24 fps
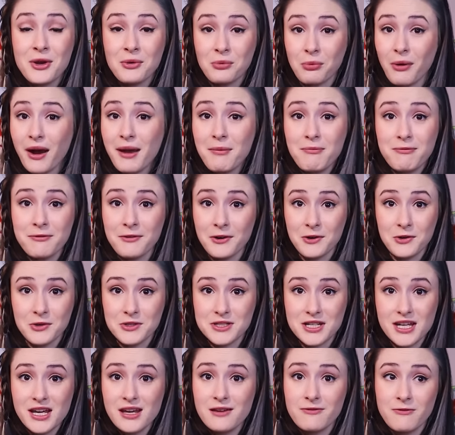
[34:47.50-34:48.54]
ripe for
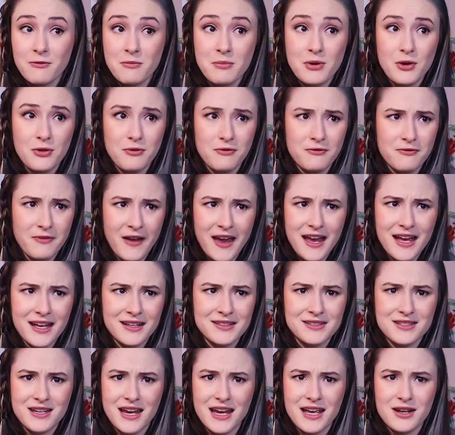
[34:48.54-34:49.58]
critique from both both
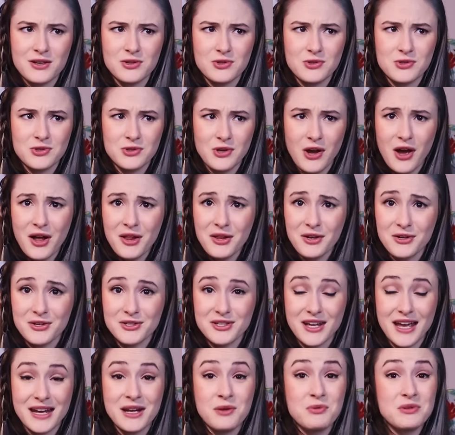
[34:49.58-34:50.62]
fans and scholars,
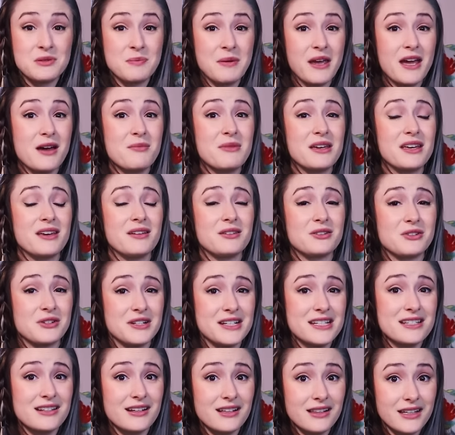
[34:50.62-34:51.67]
and it was becoming
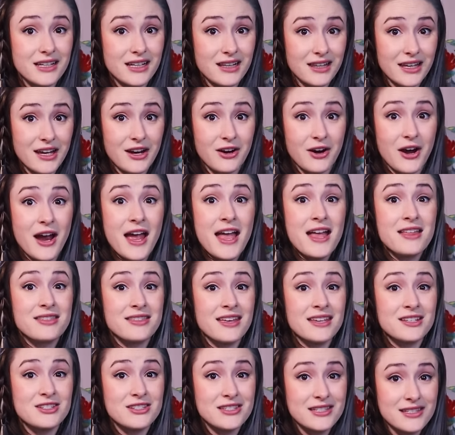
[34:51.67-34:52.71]
increasingly clear
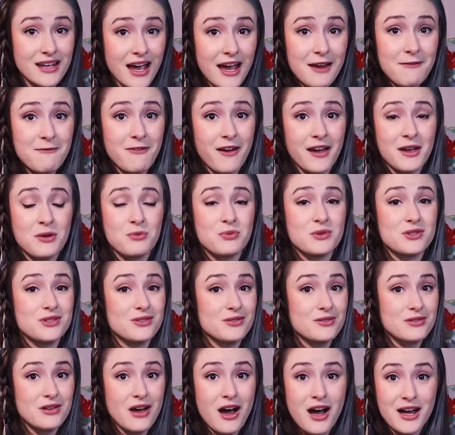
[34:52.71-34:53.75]
that sci fi was
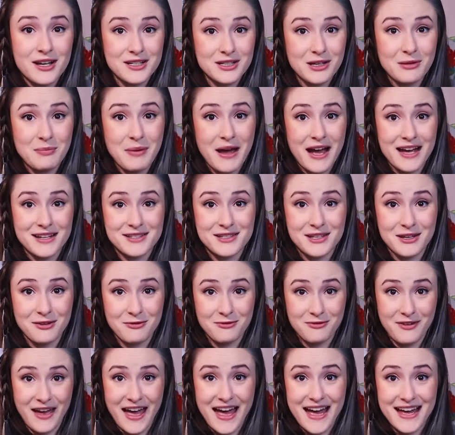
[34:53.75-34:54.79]
not a passing
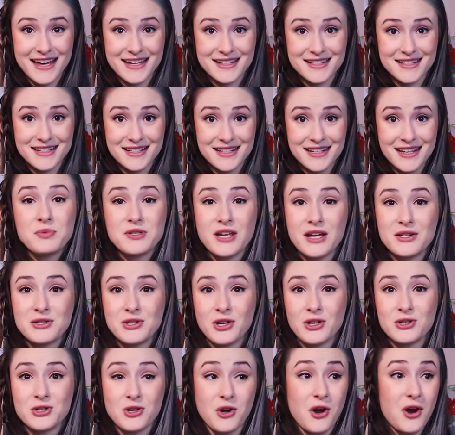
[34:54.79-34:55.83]
fad. Pulps had
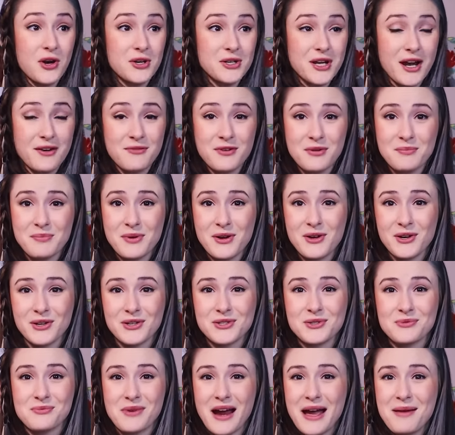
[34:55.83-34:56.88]
turned to hardcover
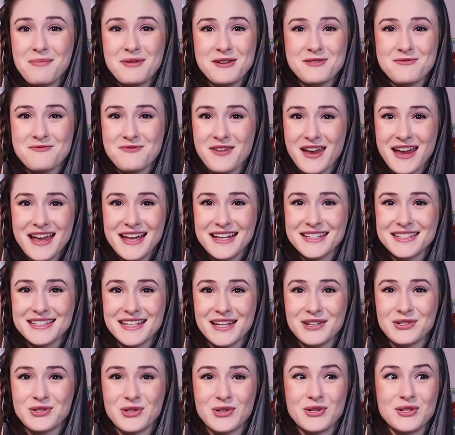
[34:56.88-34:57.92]
books, rabid fans
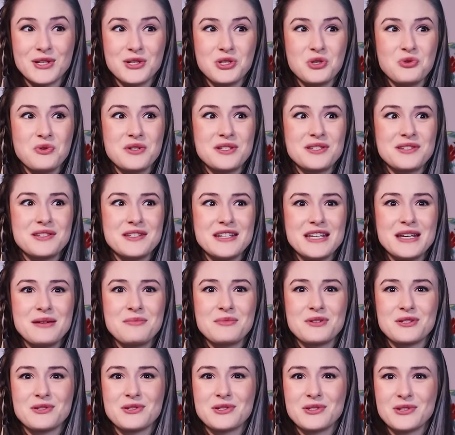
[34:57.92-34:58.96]
had turned into
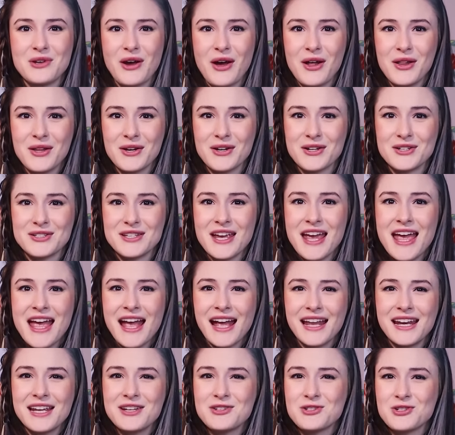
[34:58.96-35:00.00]
esteemed scholars,
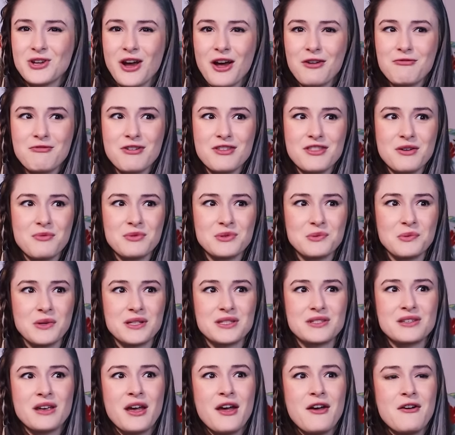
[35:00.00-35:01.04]
and a genre that was
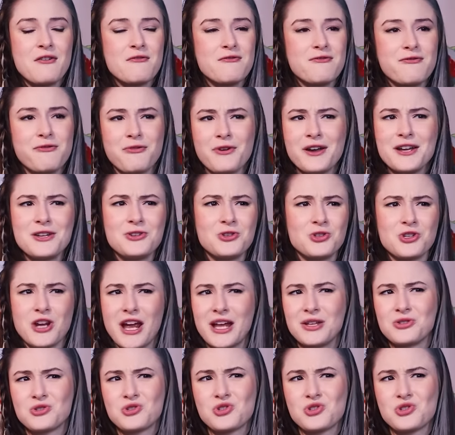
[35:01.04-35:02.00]
once fringe and